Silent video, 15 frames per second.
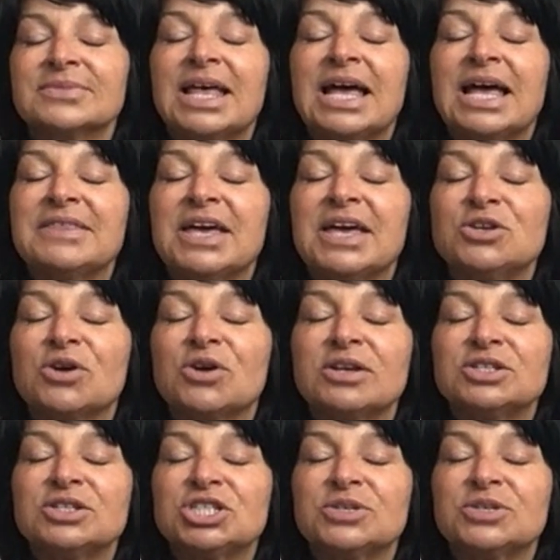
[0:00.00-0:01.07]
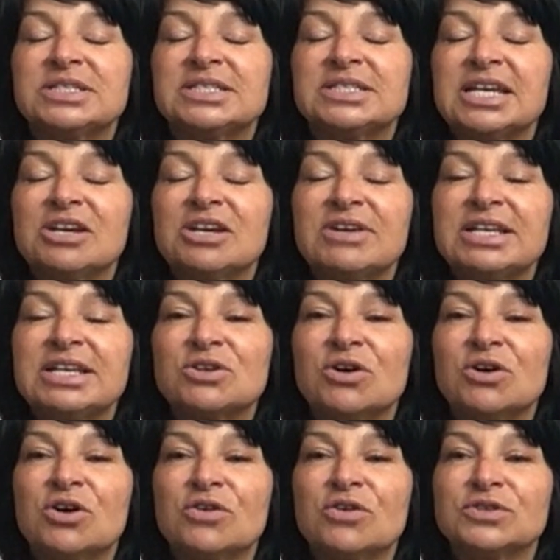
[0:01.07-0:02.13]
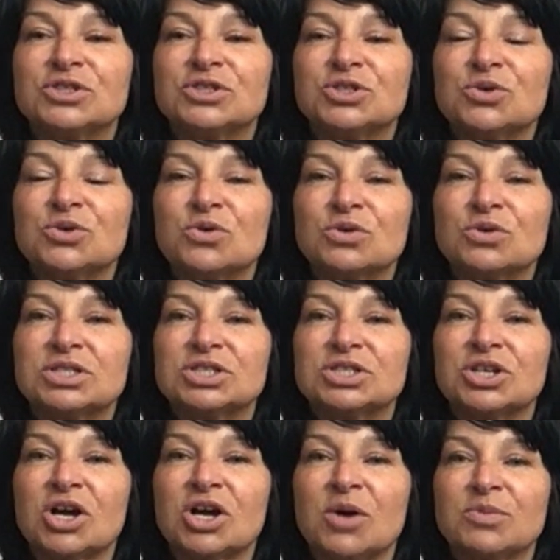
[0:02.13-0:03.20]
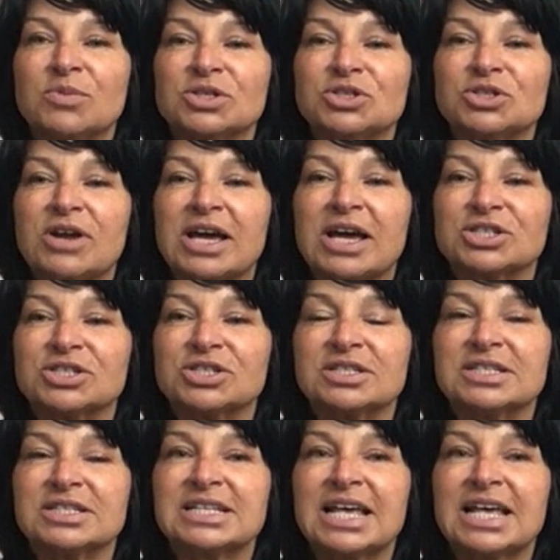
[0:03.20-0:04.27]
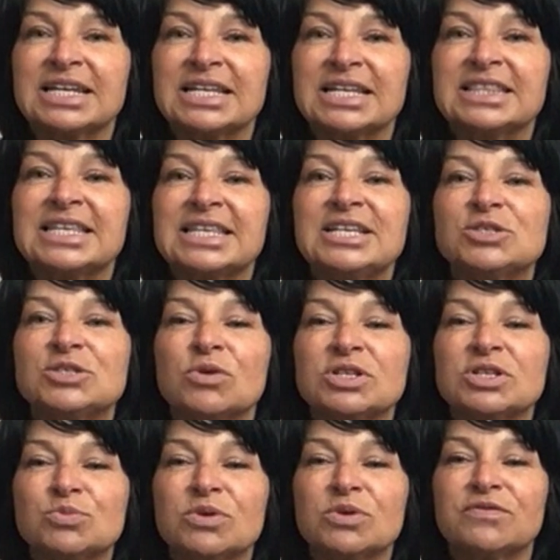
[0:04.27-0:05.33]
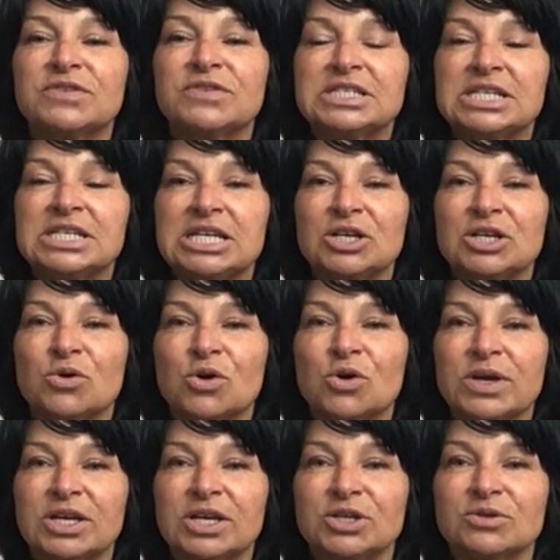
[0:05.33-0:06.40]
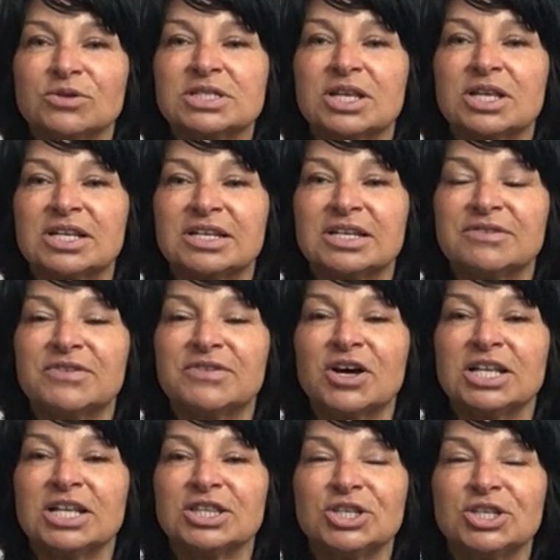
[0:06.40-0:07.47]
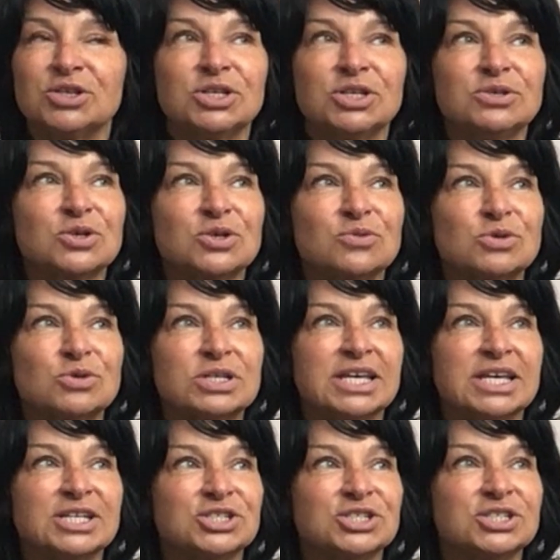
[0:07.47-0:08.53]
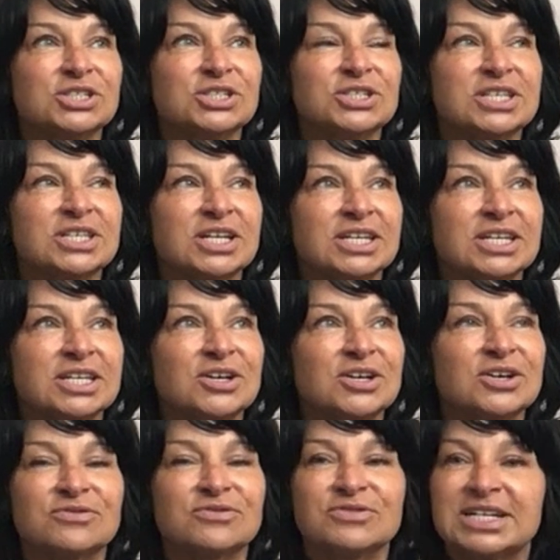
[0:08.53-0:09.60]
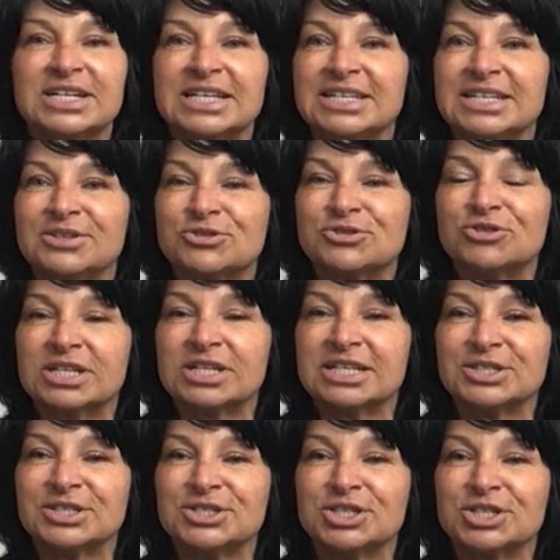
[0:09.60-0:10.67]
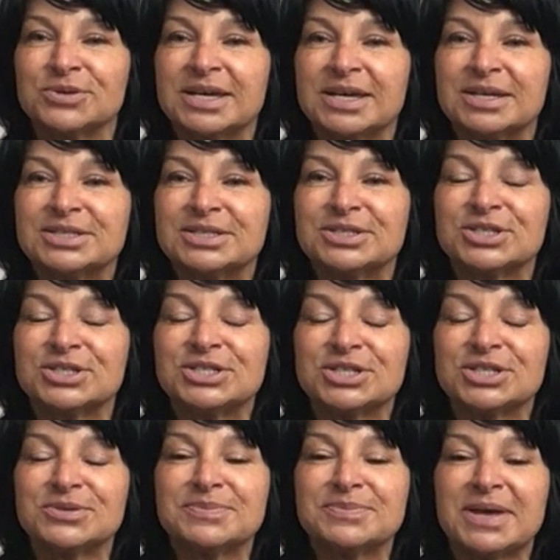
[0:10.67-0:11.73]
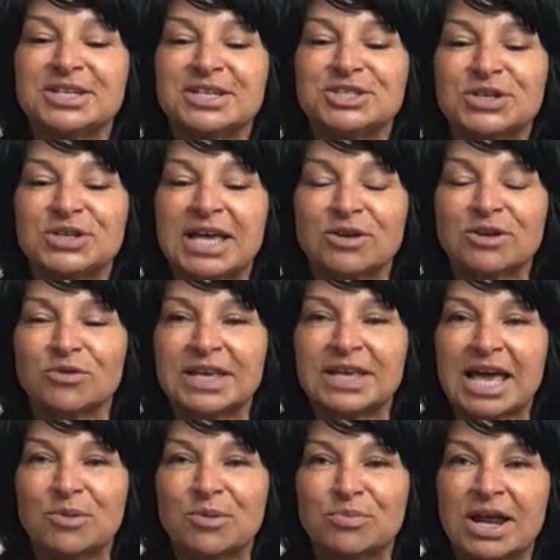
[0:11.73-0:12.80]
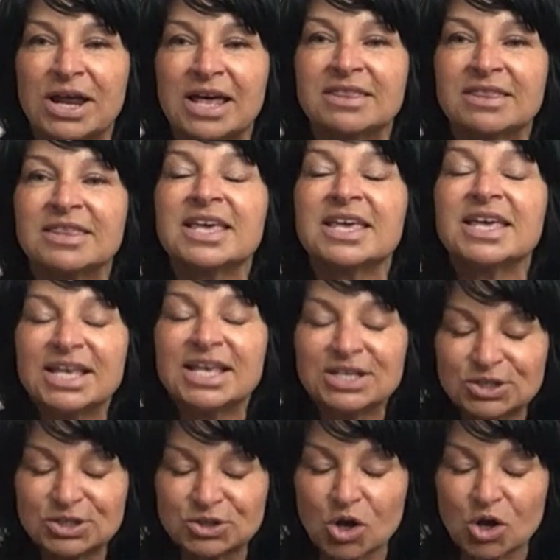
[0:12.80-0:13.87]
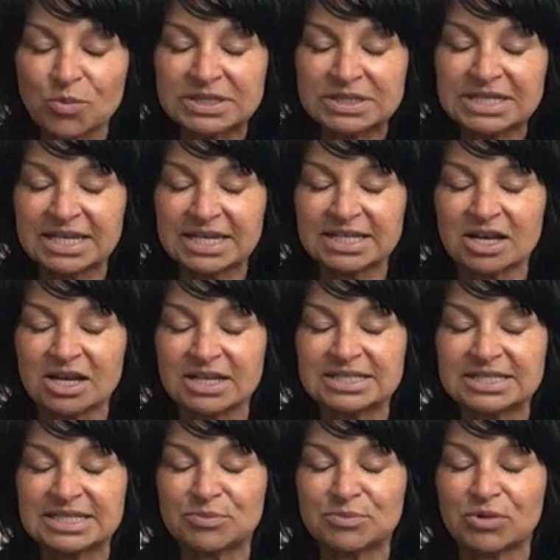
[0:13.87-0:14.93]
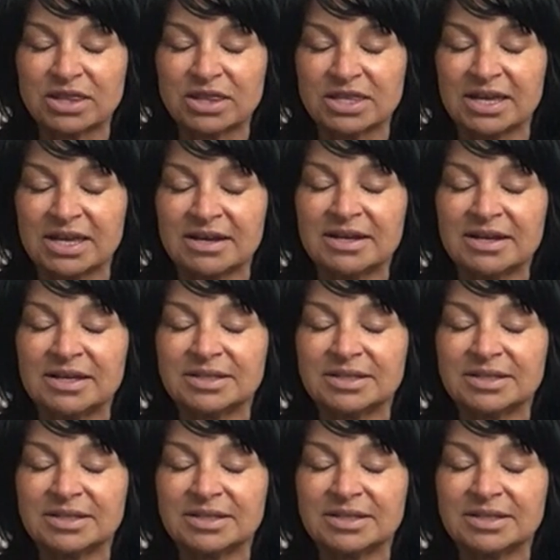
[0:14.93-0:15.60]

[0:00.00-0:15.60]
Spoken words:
And then you're going to do a series of short, sharp contractions. And these ones will fatigue a lot quicker. You'll suddenly find that you lose coordination and you suddenly can't really, you're struggling to do it. So just do as many as you can on the out breath. Stop and take a nice deep breath in.